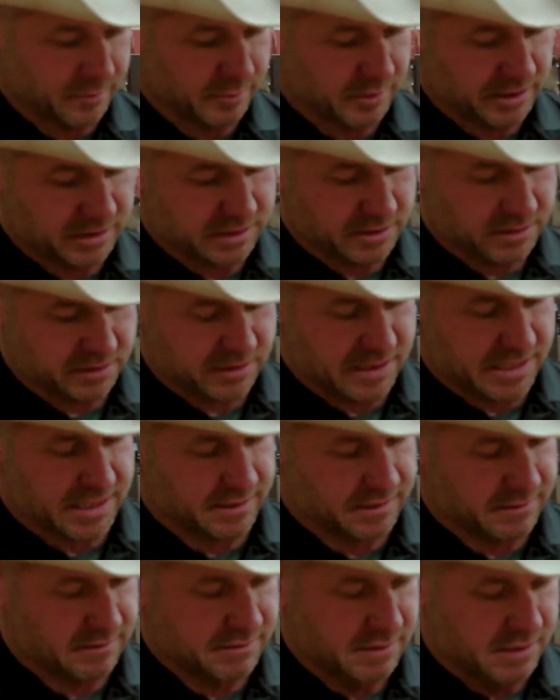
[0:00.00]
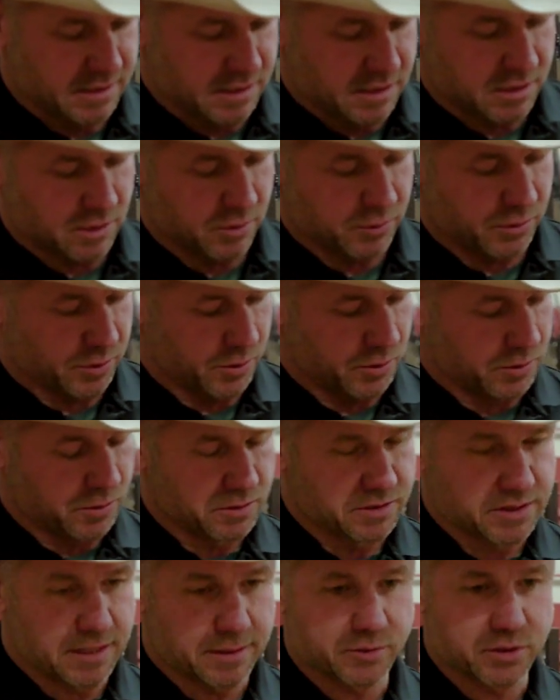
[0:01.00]
but let's just kind of go through,
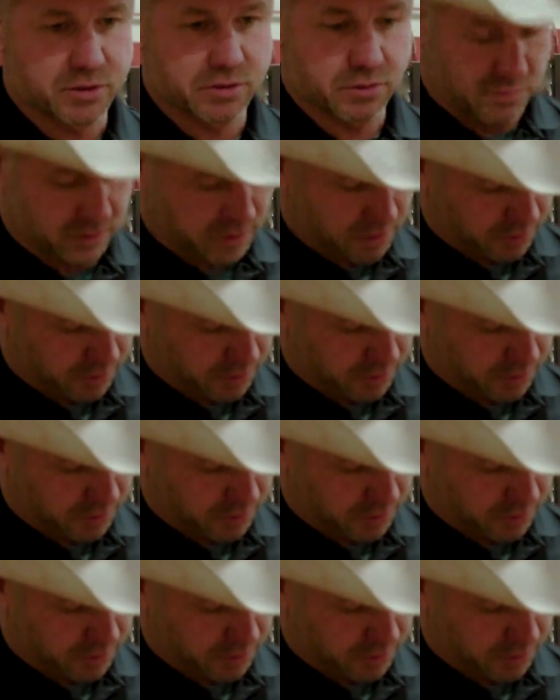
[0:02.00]
and I'm just going to